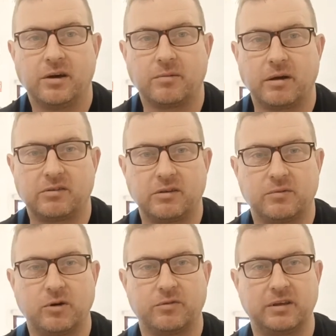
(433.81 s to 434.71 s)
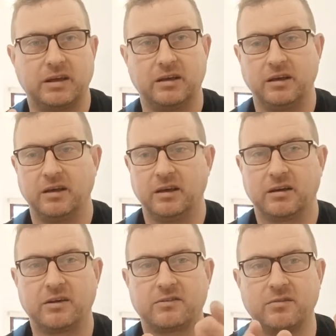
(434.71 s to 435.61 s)
All right, so you've got the
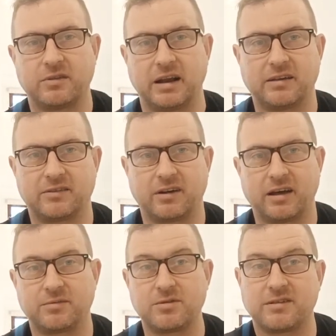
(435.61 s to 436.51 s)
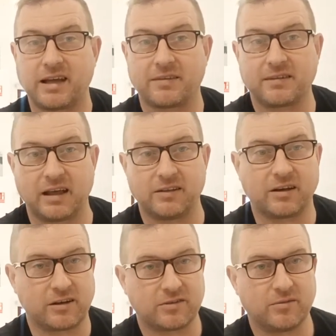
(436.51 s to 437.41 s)
Customs and Excise, which is Hacienda
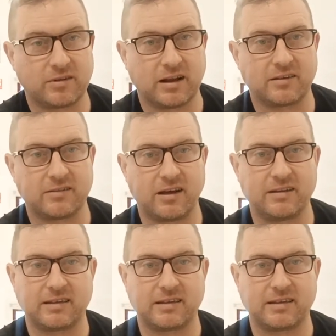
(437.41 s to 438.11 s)
Customs and Excise.